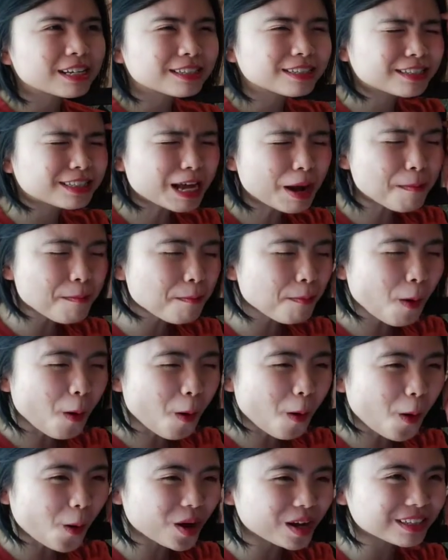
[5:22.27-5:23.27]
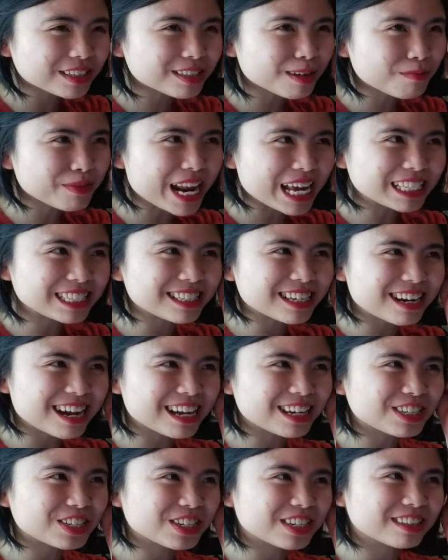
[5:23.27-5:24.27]
sure. Some point, some
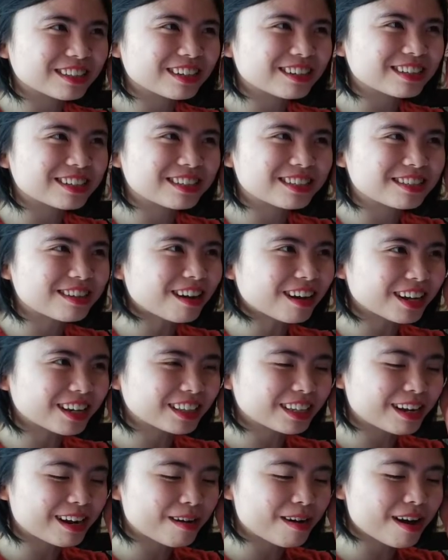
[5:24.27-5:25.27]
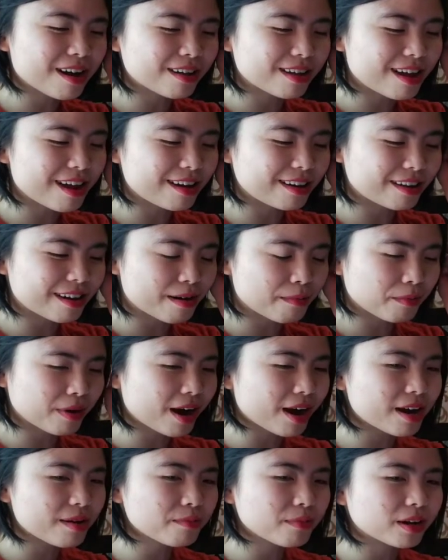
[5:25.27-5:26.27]
destination that is stuck in their
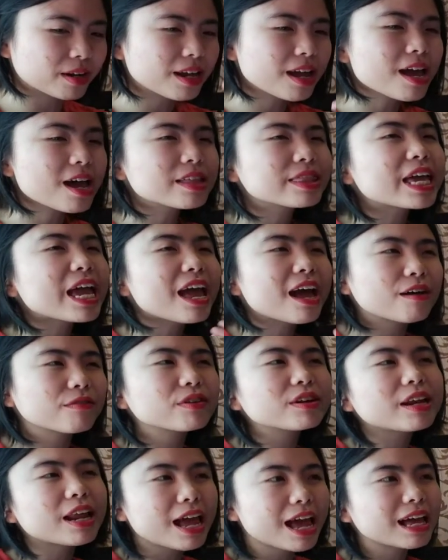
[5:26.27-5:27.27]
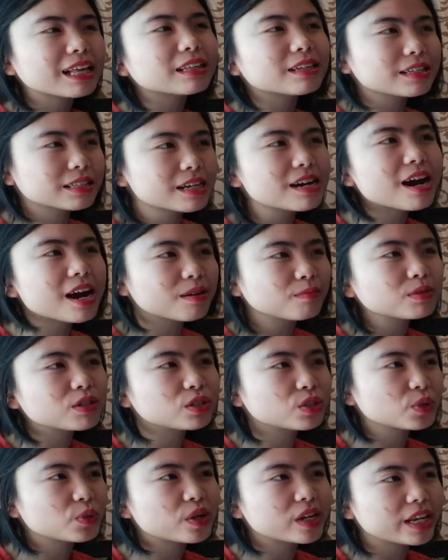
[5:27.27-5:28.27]
mind, but they haven't had the time
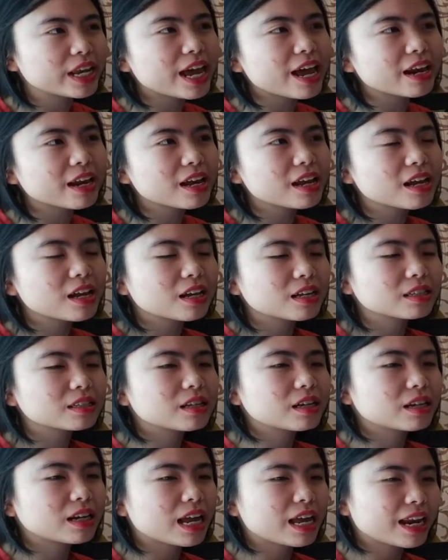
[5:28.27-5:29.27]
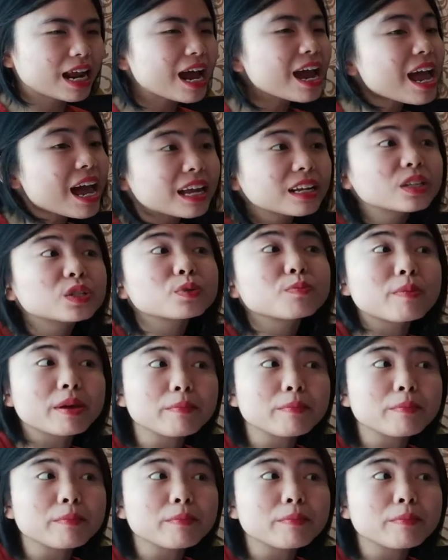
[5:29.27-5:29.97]
to do it yet. So, and I had to